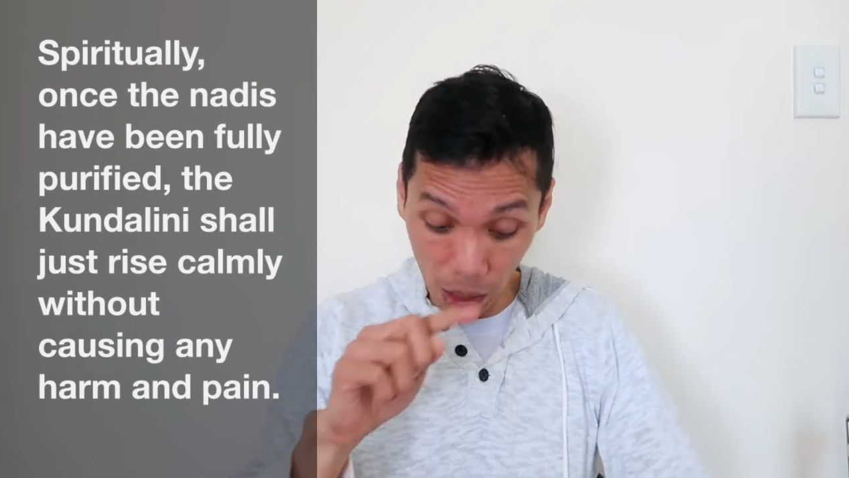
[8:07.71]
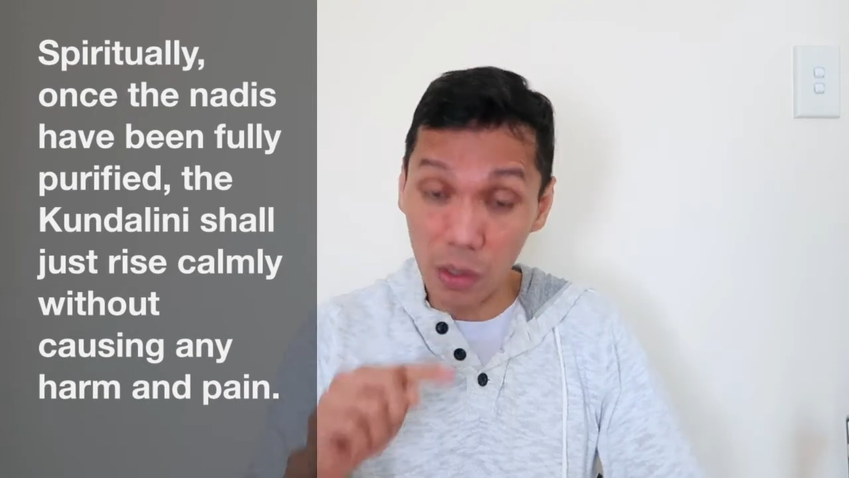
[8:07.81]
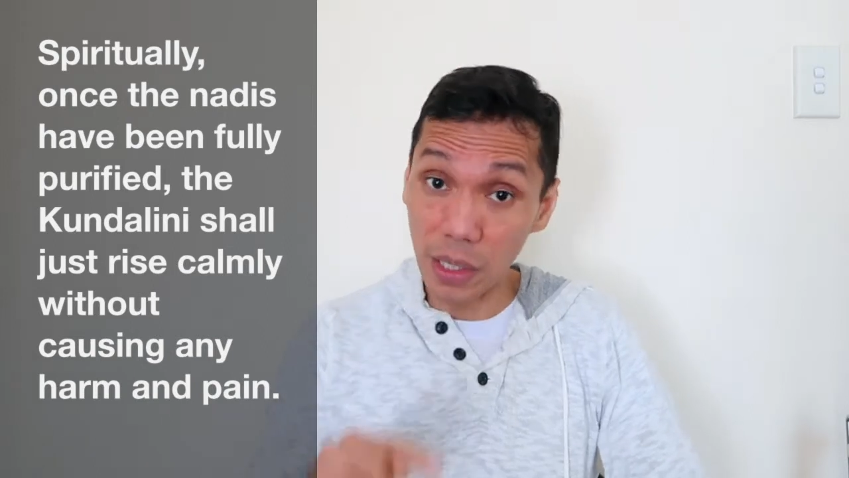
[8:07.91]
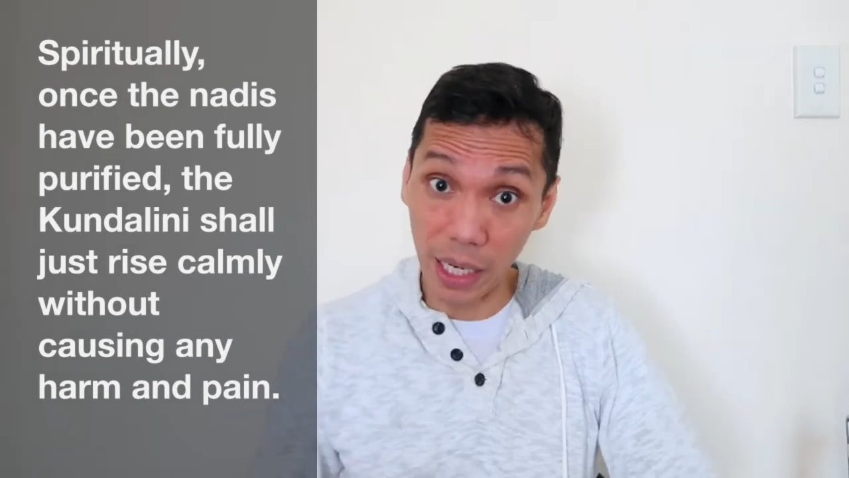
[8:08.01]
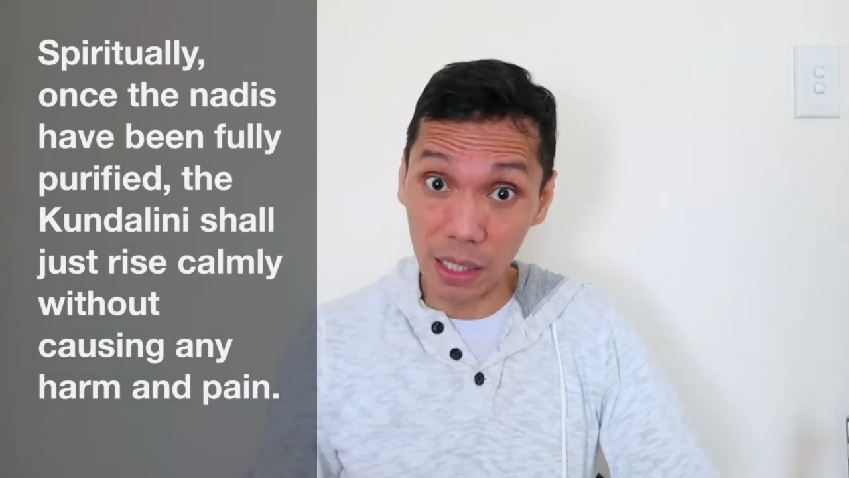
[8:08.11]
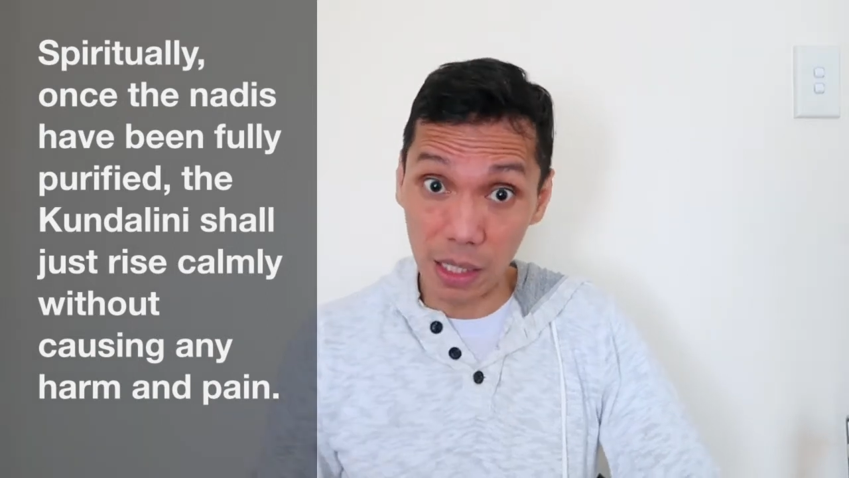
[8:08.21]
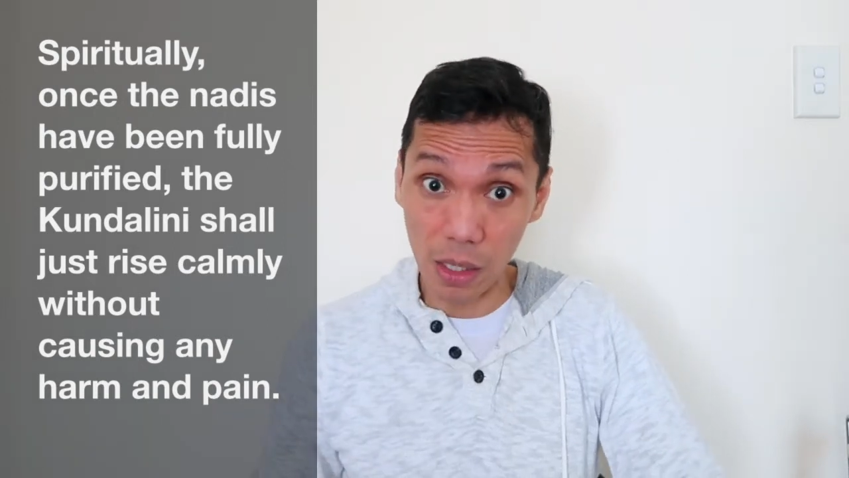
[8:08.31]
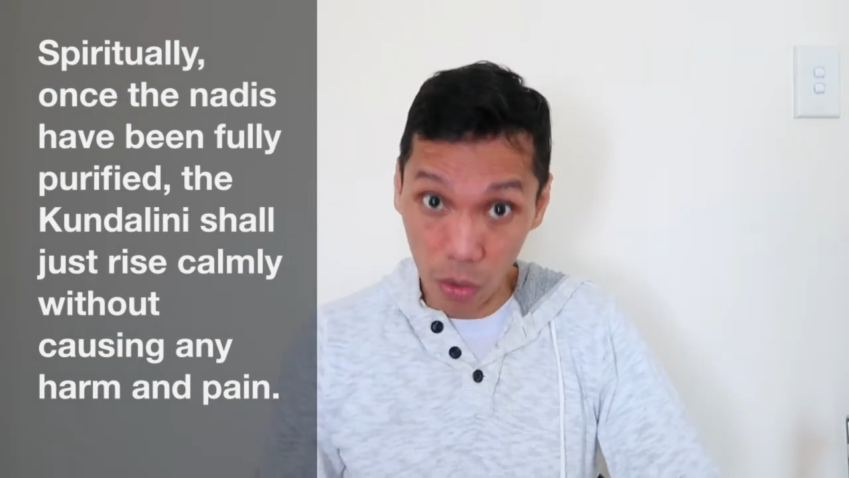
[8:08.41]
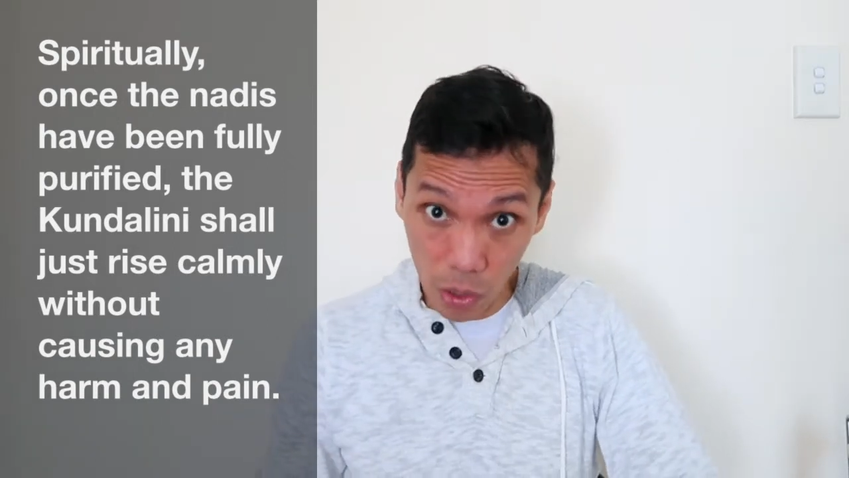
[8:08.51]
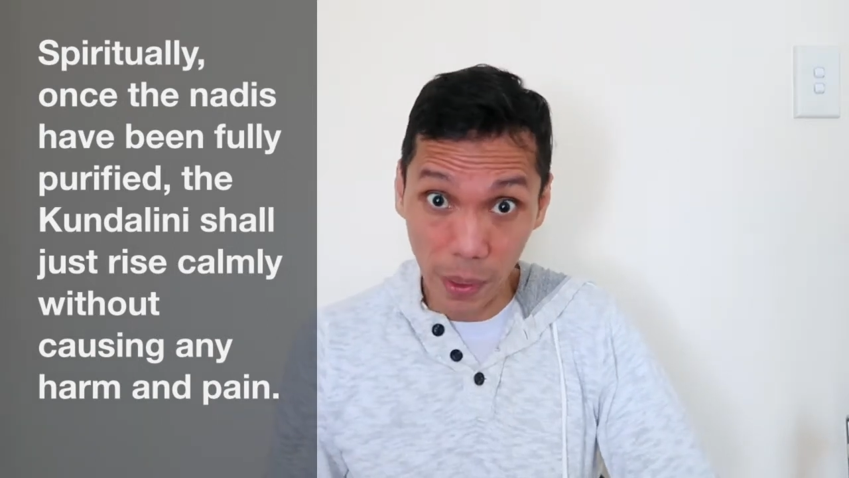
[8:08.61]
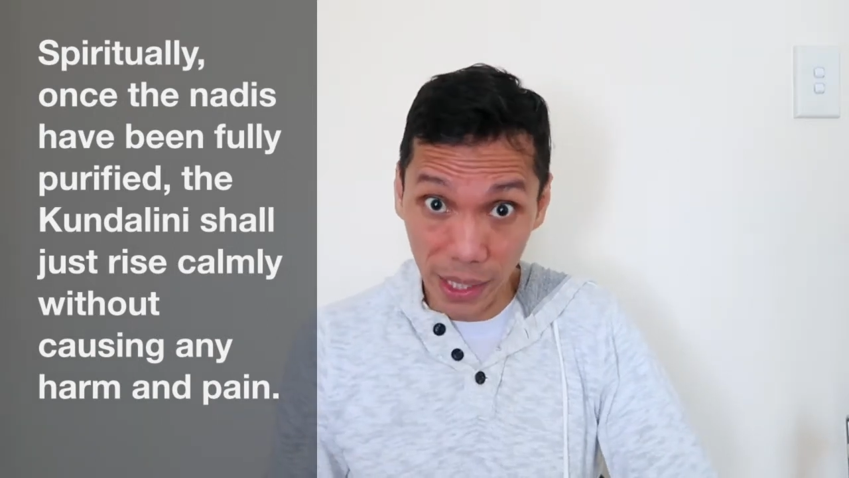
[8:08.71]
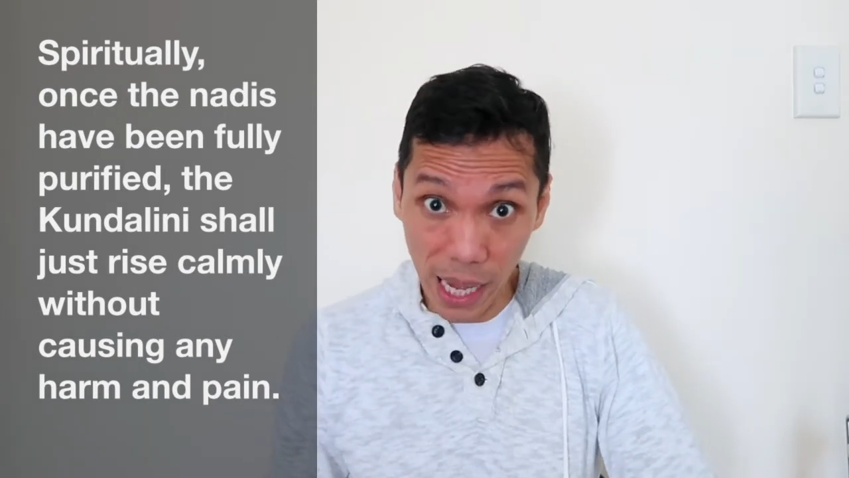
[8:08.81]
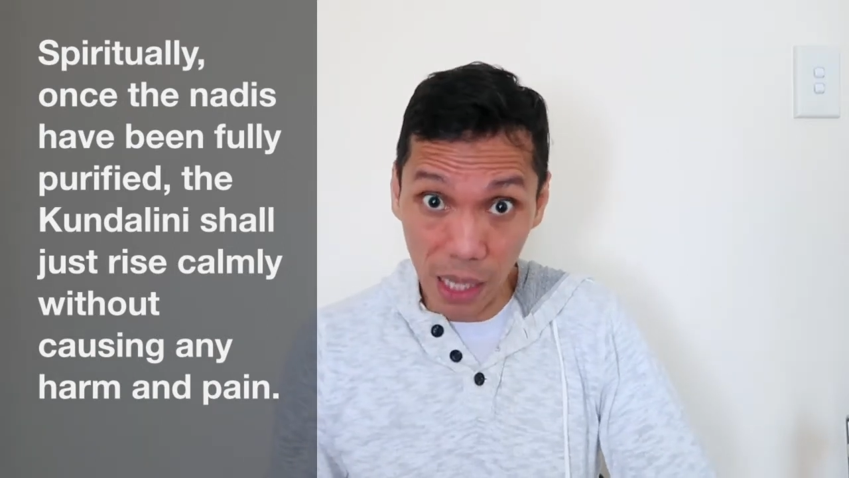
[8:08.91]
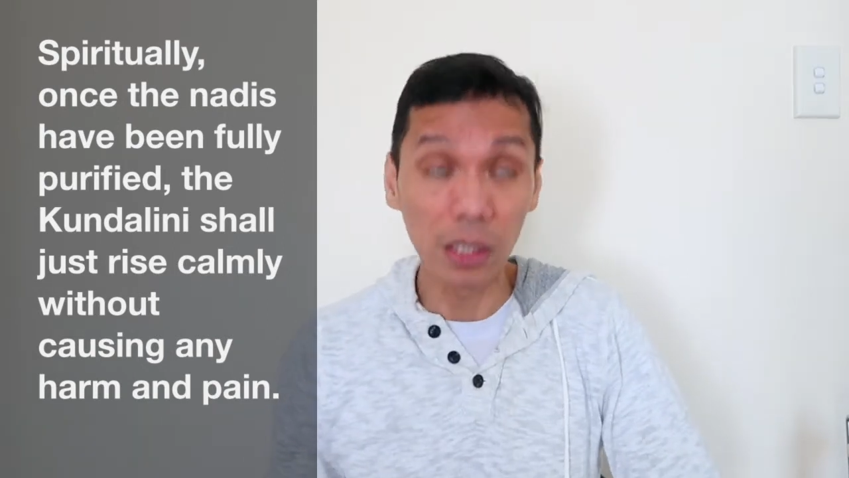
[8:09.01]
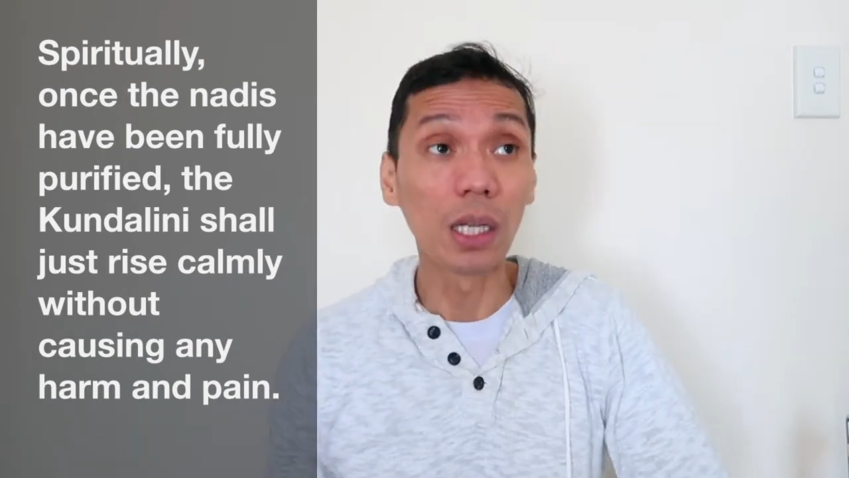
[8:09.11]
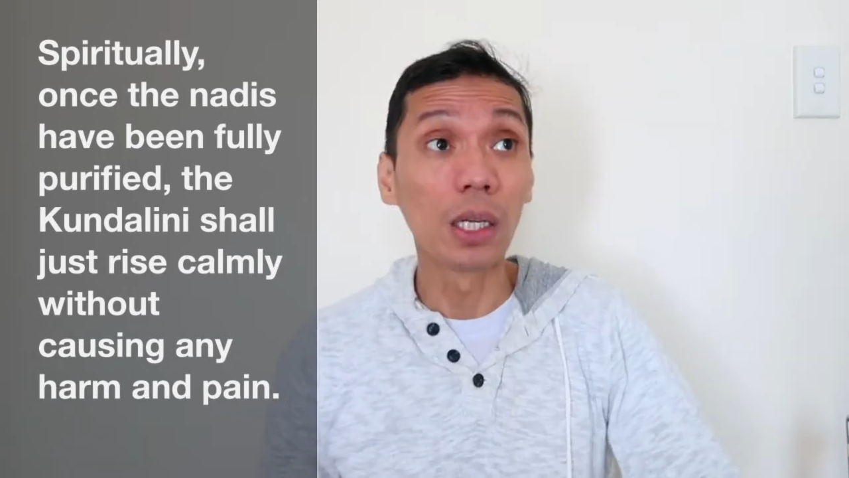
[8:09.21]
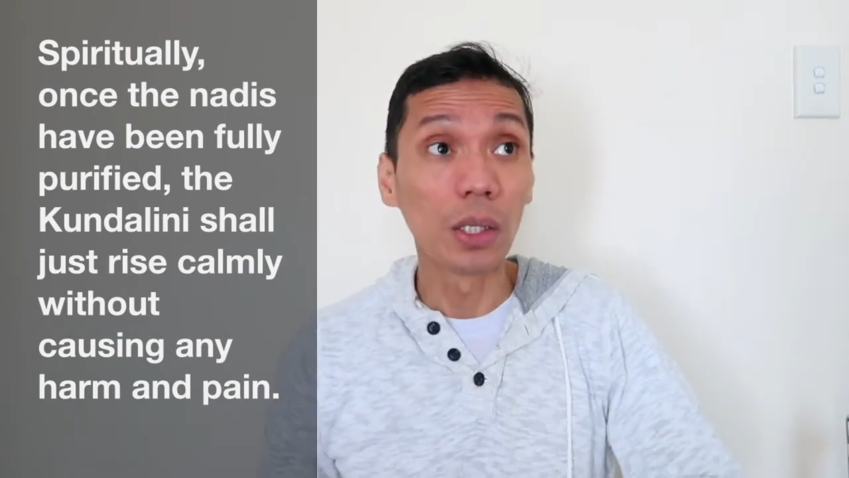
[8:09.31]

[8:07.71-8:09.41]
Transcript: connects all the way down